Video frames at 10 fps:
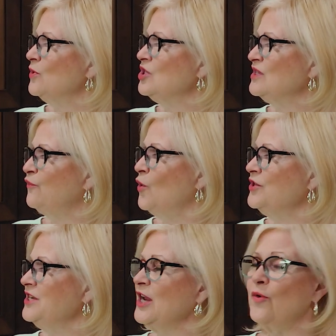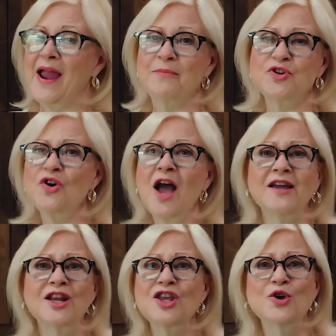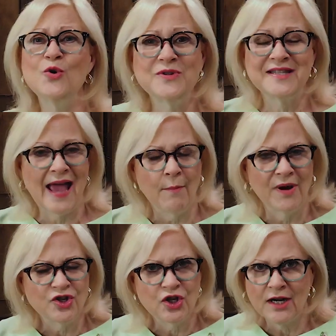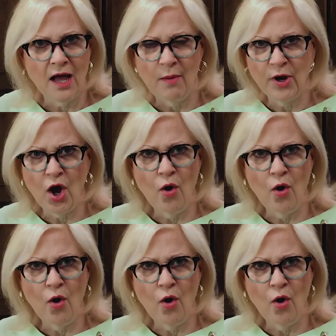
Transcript: which is 14 grams, you're not going to use that much in a cup of